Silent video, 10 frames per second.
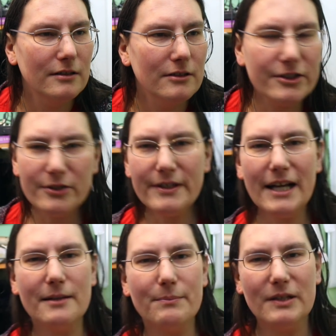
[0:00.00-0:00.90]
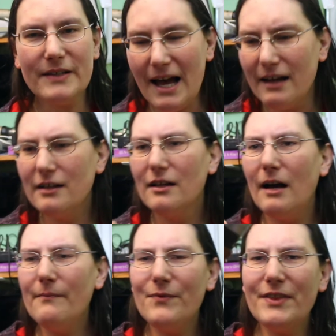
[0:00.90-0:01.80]
Sure, he had a blue. Yeah,
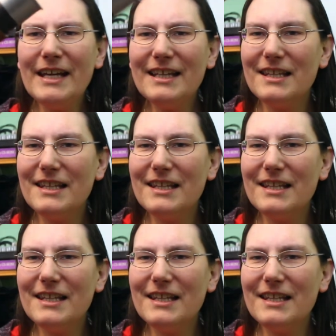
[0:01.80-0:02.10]
I think